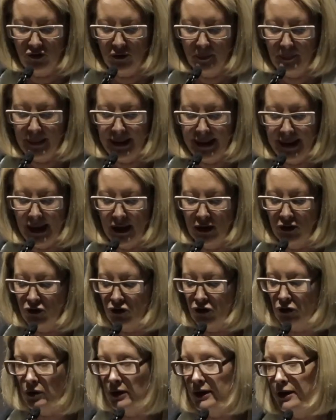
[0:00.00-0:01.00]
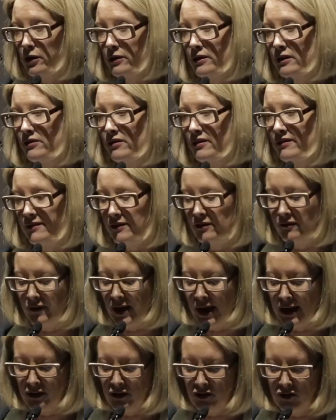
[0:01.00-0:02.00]
to bear unduly on the
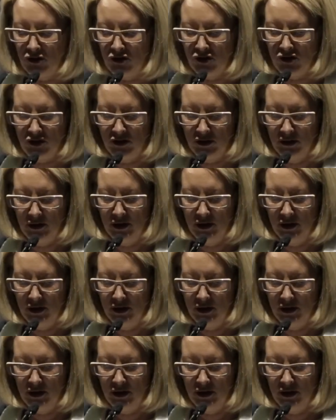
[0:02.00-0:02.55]
disadvantaged.